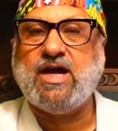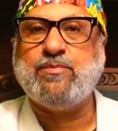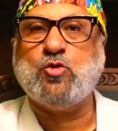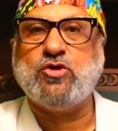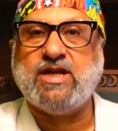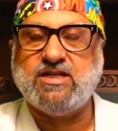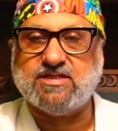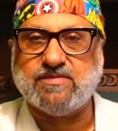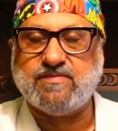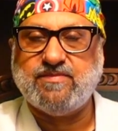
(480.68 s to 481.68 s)

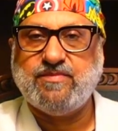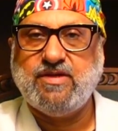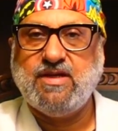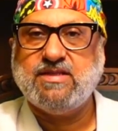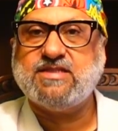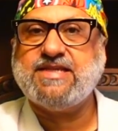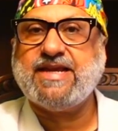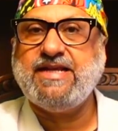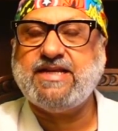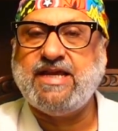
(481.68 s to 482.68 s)
hypogonadism. The
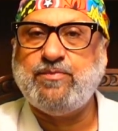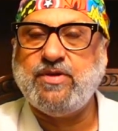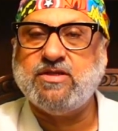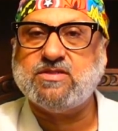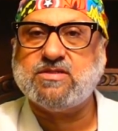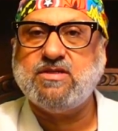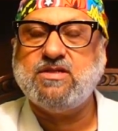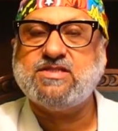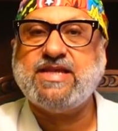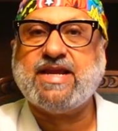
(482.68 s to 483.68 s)
second type is
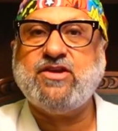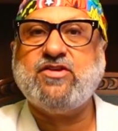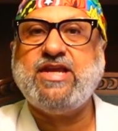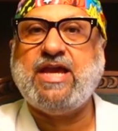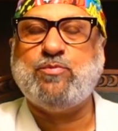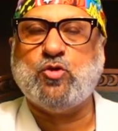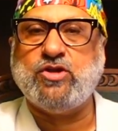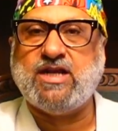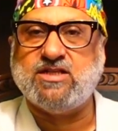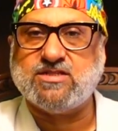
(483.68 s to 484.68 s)
secondary
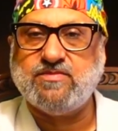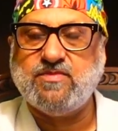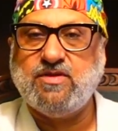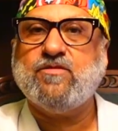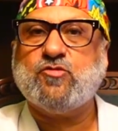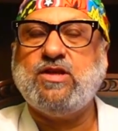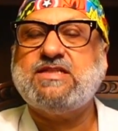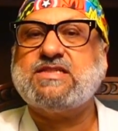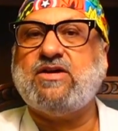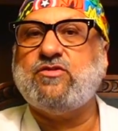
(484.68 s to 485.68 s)
hypogonadism. So
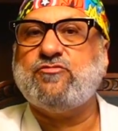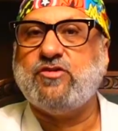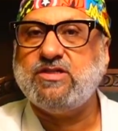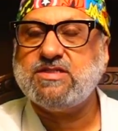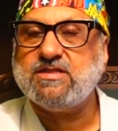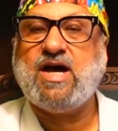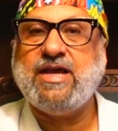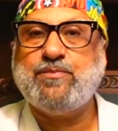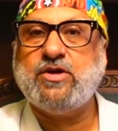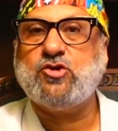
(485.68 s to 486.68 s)
let's cover first
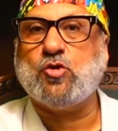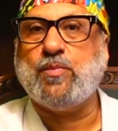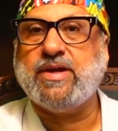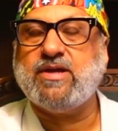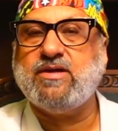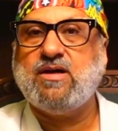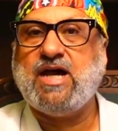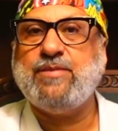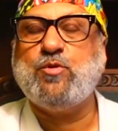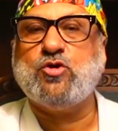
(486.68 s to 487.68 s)
hypertrophic
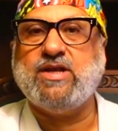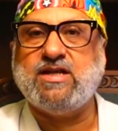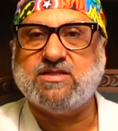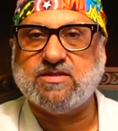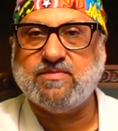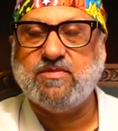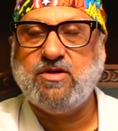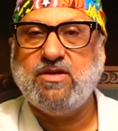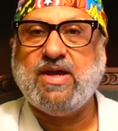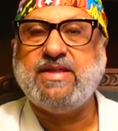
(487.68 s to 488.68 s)
hypogonadism,
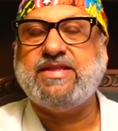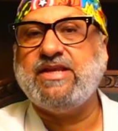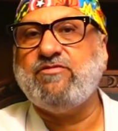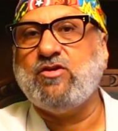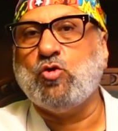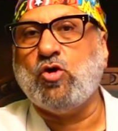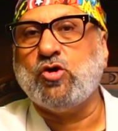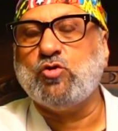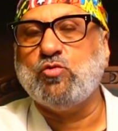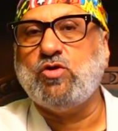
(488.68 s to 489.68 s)
and then we'll go
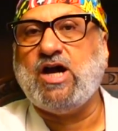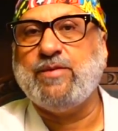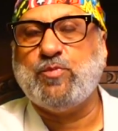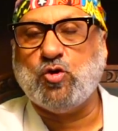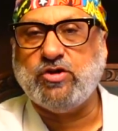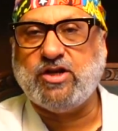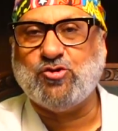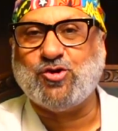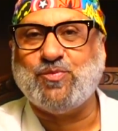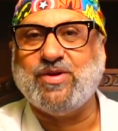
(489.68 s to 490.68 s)
on to
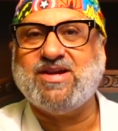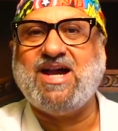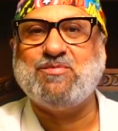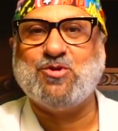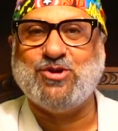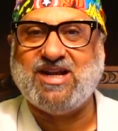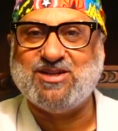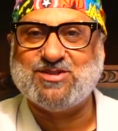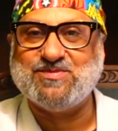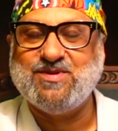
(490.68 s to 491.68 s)
hypogonadotropic
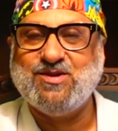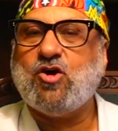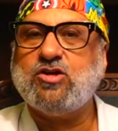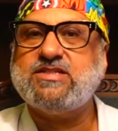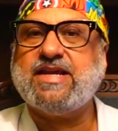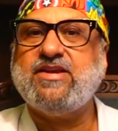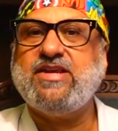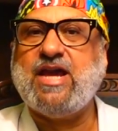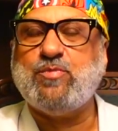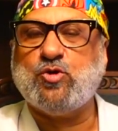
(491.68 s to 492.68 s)
hypogonadism or
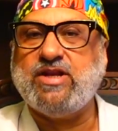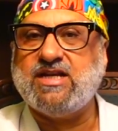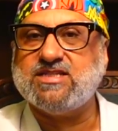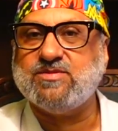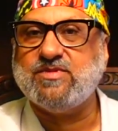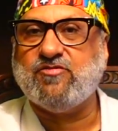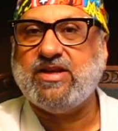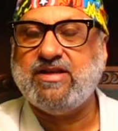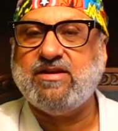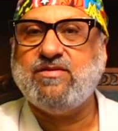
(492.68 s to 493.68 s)
secondary hypogonadism, the
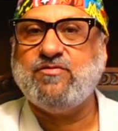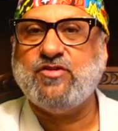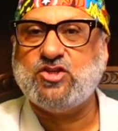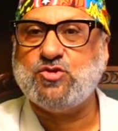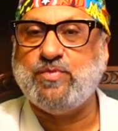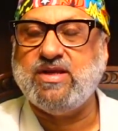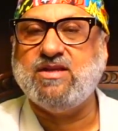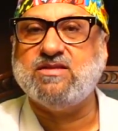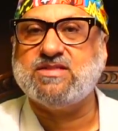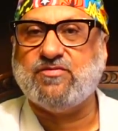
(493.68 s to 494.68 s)
one which Bill
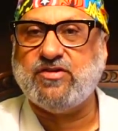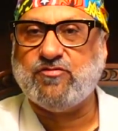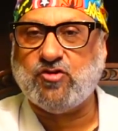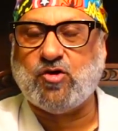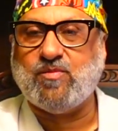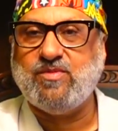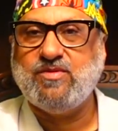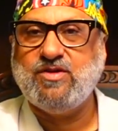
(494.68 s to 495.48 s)
is suffering from.